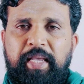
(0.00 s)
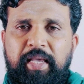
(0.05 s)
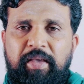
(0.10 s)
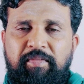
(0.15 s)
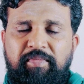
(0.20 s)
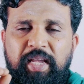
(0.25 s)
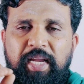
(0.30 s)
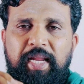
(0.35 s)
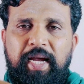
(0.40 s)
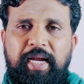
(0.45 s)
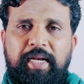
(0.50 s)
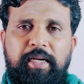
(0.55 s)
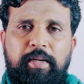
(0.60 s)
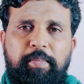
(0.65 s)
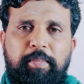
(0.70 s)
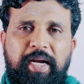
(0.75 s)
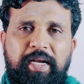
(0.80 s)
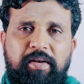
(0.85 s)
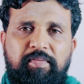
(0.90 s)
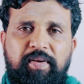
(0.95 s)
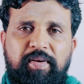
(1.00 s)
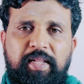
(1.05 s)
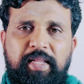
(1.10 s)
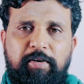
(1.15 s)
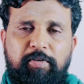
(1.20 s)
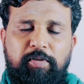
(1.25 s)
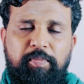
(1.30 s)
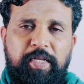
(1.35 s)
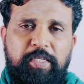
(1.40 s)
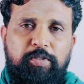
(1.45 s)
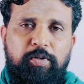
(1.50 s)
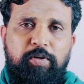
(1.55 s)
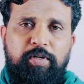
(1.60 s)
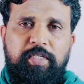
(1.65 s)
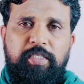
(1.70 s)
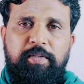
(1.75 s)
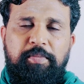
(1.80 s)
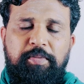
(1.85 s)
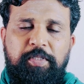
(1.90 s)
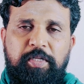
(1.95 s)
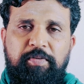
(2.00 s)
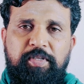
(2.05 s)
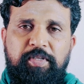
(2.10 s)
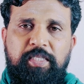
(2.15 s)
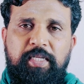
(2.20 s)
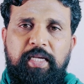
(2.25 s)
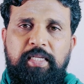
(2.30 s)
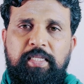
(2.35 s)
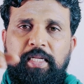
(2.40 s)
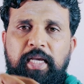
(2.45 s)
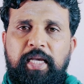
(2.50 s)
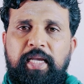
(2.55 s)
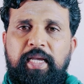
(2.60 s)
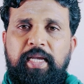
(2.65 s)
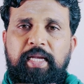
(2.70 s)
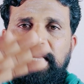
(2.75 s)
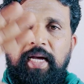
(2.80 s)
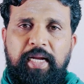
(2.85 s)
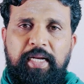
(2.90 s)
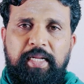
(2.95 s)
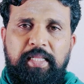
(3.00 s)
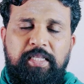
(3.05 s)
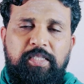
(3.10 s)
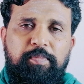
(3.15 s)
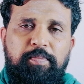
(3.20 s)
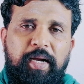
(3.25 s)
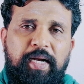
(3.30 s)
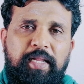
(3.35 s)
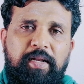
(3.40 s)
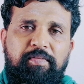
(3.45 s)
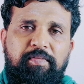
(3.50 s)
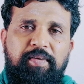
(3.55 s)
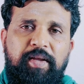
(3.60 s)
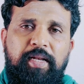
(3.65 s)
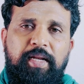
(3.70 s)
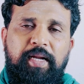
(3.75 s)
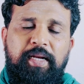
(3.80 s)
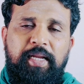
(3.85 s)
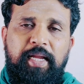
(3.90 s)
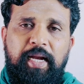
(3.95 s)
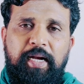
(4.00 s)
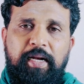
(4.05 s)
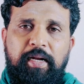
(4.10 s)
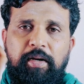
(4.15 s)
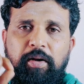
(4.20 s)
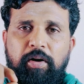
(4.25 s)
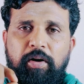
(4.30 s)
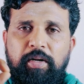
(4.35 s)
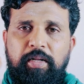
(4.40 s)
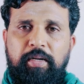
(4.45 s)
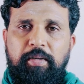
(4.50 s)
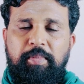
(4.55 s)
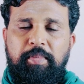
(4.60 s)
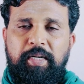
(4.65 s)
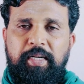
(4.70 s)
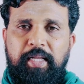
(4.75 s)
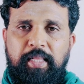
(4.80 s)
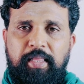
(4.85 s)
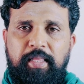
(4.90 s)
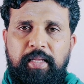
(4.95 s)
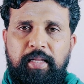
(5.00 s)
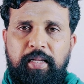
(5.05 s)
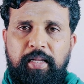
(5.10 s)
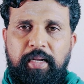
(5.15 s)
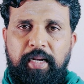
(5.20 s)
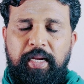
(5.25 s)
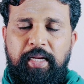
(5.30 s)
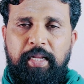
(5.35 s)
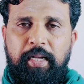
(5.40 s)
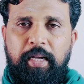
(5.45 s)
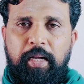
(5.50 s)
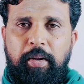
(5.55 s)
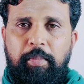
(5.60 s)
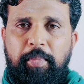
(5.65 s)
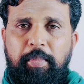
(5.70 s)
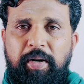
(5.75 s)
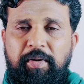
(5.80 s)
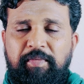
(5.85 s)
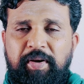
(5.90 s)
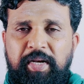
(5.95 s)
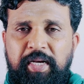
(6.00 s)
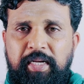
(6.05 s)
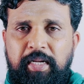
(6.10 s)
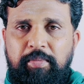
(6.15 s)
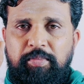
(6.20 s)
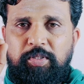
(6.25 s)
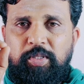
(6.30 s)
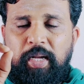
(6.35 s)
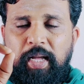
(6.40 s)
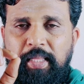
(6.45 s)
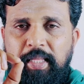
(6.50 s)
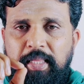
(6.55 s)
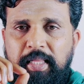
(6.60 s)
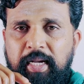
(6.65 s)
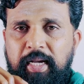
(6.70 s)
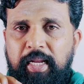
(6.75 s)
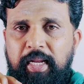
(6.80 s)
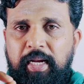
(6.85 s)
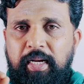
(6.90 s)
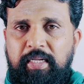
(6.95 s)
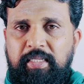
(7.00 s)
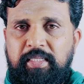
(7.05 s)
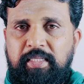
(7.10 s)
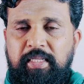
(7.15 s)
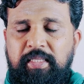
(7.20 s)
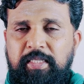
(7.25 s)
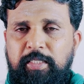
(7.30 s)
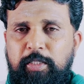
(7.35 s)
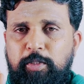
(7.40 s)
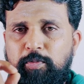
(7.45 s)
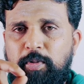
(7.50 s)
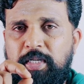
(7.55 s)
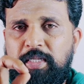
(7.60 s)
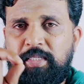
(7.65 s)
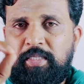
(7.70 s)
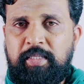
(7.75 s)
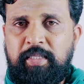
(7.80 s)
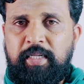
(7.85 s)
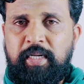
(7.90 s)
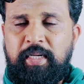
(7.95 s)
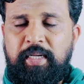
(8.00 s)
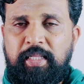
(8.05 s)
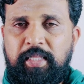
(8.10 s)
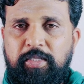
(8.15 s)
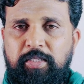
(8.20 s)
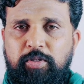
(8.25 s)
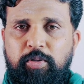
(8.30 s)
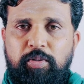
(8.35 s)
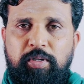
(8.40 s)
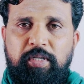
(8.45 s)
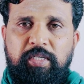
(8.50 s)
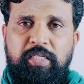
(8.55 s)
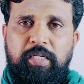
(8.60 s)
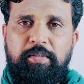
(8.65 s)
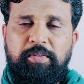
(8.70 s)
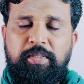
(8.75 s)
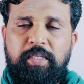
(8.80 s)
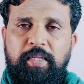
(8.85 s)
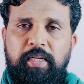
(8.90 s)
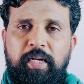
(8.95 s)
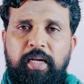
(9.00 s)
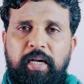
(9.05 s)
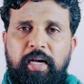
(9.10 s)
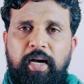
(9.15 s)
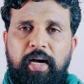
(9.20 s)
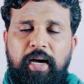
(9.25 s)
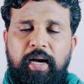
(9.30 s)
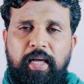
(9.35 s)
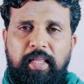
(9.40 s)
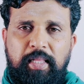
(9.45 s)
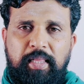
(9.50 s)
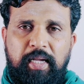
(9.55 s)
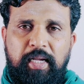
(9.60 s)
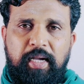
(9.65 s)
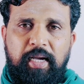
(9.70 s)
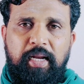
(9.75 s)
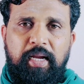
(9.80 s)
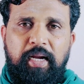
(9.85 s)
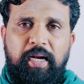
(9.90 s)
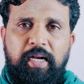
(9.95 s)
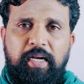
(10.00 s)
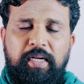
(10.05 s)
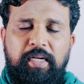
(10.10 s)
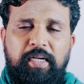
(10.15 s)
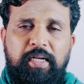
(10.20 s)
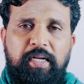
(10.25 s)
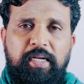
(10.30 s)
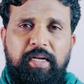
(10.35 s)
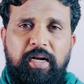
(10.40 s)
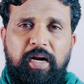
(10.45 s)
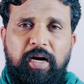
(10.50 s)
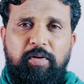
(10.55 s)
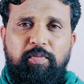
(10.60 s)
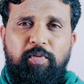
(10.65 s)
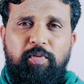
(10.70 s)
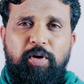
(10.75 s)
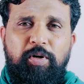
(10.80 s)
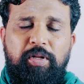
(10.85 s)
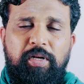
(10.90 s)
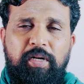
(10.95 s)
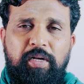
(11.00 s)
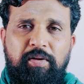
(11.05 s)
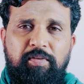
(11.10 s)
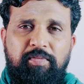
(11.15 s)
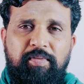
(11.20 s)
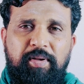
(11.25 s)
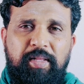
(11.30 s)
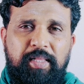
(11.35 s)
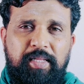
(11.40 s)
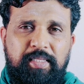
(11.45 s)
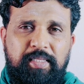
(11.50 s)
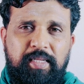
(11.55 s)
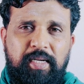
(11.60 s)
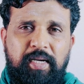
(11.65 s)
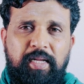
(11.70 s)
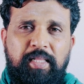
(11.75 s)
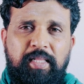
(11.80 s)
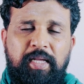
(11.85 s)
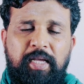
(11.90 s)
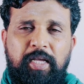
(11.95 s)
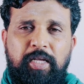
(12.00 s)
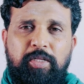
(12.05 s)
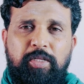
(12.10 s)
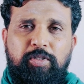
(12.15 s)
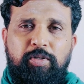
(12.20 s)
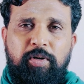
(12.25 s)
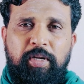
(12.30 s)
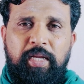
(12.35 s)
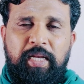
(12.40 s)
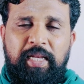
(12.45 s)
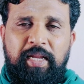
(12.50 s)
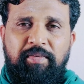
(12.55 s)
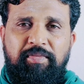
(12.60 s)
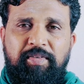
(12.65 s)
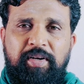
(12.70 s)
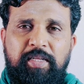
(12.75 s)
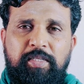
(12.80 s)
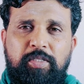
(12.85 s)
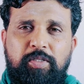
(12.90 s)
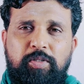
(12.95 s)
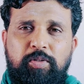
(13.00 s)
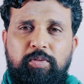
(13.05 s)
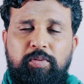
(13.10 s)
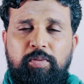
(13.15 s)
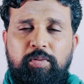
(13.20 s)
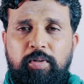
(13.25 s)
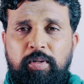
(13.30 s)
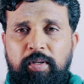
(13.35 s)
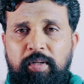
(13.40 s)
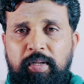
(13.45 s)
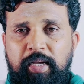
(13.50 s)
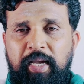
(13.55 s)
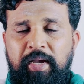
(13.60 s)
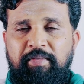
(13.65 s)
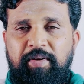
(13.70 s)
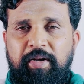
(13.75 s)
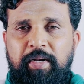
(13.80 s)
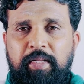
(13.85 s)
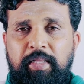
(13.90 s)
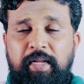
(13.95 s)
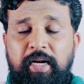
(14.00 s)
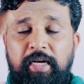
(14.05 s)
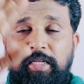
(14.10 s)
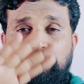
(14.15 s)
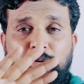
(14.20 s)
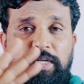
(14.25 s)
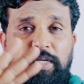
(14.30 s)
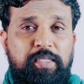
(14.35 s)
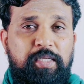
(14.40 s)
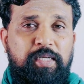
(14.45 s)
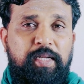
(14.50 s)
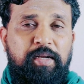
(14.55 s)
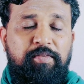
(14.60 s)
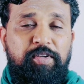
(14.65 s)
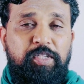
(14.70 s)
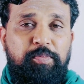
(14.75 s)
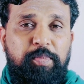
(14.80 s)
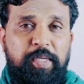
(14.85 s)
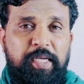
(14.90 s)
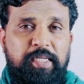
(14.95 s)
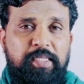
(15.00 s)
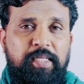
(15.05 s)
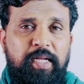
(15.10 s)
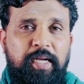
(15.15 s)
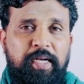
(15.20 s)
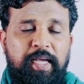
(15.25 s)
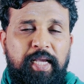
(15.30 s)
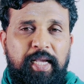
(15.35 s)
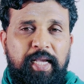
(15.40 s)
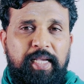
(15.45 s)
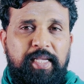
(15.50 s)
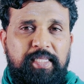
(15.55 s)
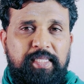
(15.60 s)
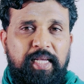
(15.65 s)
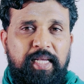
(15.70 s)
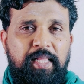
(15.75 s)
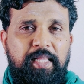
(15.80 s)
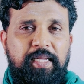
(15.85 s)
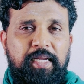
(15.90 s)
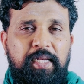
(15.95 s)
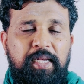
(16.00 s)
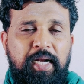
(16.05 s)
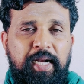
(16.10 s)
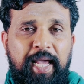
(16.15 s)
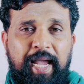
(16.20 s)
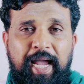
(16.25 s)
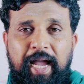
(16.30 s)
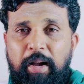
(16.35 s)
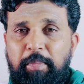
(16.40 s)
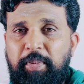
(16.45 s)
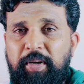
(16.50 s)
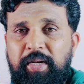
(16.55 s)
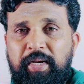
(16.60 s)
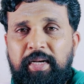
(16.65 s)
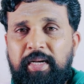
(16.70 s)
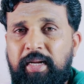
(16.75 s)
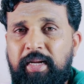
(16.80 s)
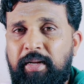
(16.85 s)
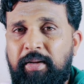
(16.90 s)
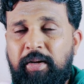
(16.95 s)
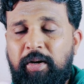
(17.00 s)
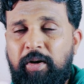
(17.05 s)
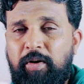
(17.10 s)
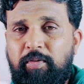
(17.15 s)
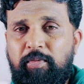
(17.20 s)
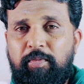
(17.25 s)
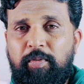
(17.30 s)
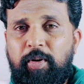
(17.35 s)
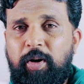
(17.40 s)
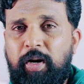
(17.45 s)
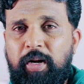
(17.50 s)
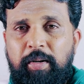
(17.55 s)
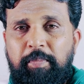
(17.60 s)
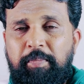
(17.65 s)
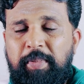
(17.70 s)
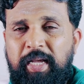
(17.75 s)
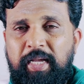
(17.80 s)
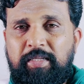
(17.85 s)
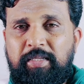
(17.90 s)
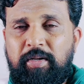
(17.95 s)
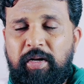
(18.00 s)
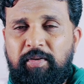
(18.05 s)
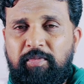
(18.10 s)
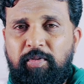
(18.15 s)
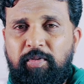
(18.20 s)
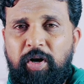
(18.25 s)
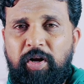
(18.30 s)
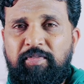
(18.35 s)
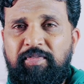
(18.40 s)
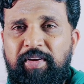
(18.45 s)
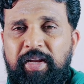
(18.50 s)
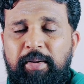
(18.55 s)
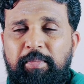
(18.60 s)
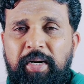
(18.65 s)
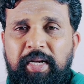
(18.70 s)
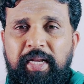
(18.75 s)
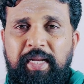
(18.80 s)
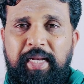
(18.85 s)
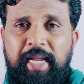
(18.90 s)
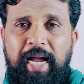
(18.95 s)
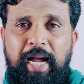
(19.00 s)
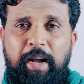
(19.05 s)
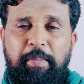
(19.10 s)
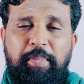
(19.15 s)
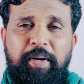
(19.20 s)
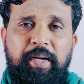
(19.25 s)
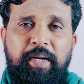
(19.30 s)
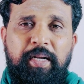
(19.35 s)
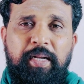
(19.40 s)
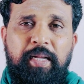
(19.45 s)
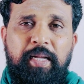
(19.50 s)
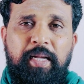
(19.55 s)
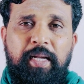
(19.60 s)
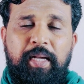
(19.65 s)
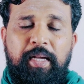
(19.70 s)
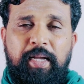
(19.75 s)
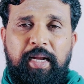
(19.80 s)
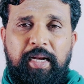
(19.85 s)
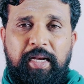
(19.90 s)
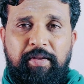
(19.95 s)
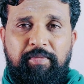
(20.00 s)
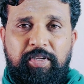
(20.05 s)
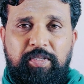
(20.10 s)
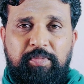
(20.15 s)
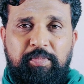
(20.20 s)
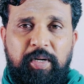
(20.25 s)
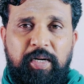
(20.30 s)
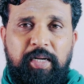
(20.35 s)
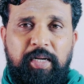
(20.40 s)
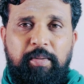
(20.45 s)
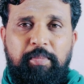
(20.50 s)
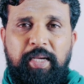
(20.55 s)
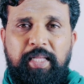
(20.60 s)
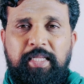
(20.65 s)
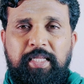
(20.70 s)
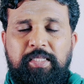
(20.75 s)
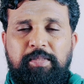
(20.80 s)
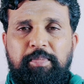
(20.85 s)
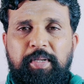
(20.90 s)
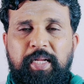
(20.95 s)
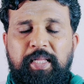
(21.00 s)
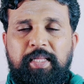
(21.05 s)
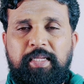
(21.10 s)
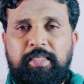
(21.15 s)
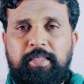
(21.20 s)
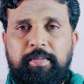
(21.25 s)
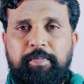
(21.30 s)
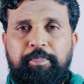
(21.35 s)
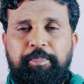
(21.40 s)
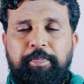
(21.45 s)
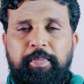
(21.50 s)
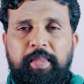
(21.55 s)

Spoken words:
If they died in a battlefield, there would be a stone inscription which says, he died in this battlefield and he had an honorable death, right? But when it comes to Aditha Karikalan, this is what is written in the stone inscription. Aditha Karikalan did not want to live in this earth, so he left us to heaven. That is what is written, which means that his death did not happen in a war place or a war field, but it happened and he was murdered by these brothers.